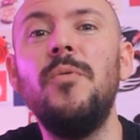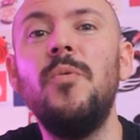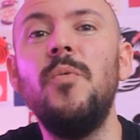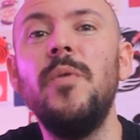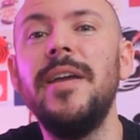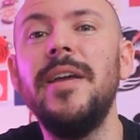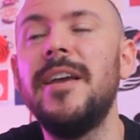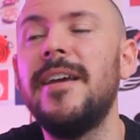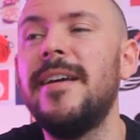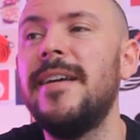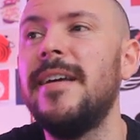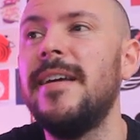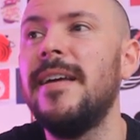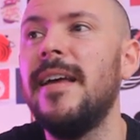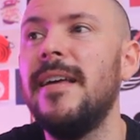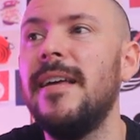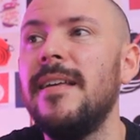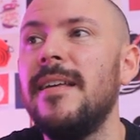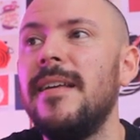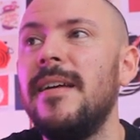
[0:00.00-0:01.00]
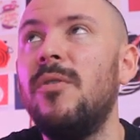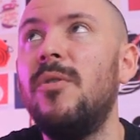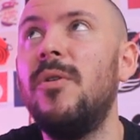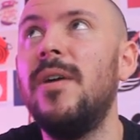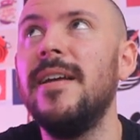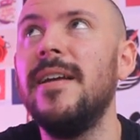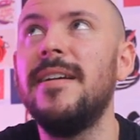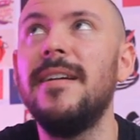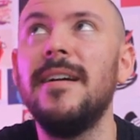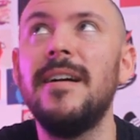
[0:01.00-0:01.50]
a week
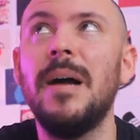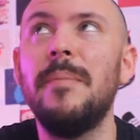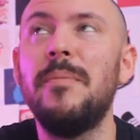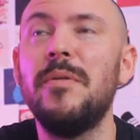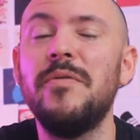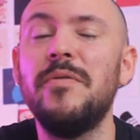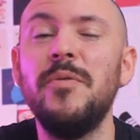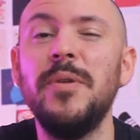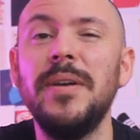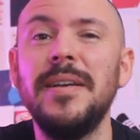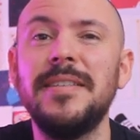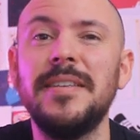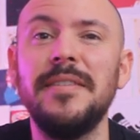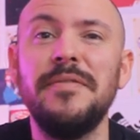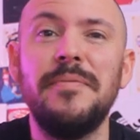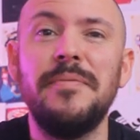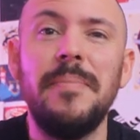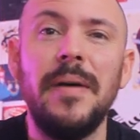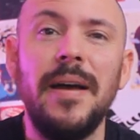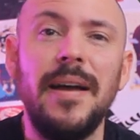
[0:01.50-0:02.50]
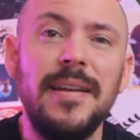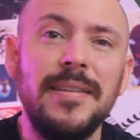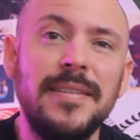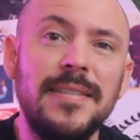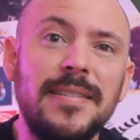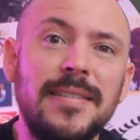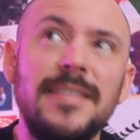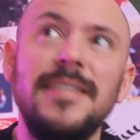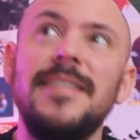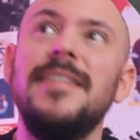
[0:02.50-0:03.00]
or like a couple of weeks have
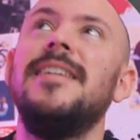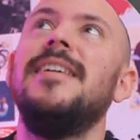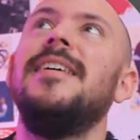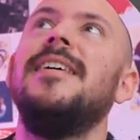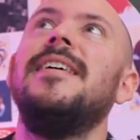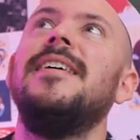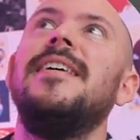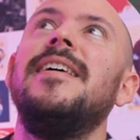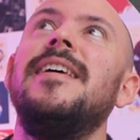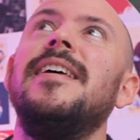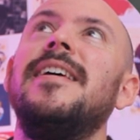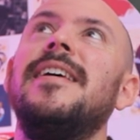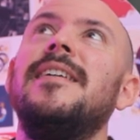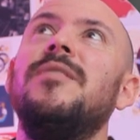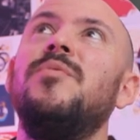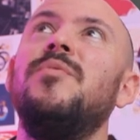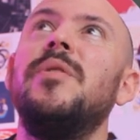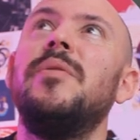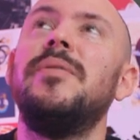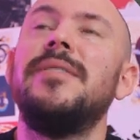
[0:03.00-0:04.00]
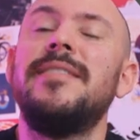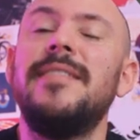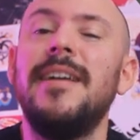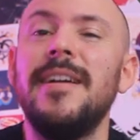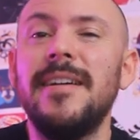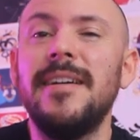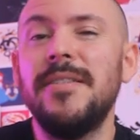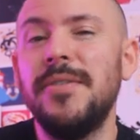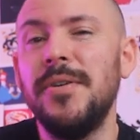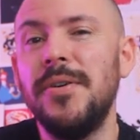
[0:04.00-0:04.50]
passed and we were
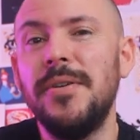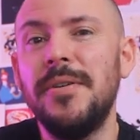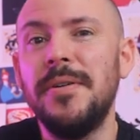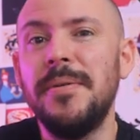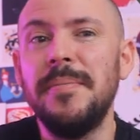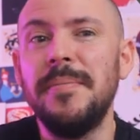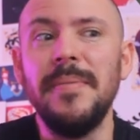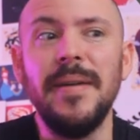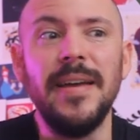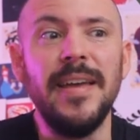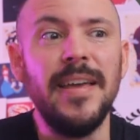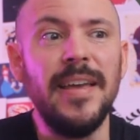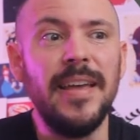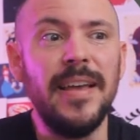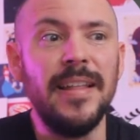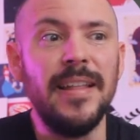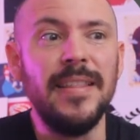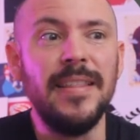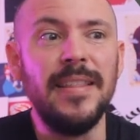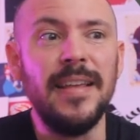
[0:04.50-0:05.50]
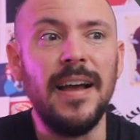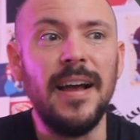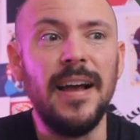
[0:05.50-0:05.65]
stuck at home and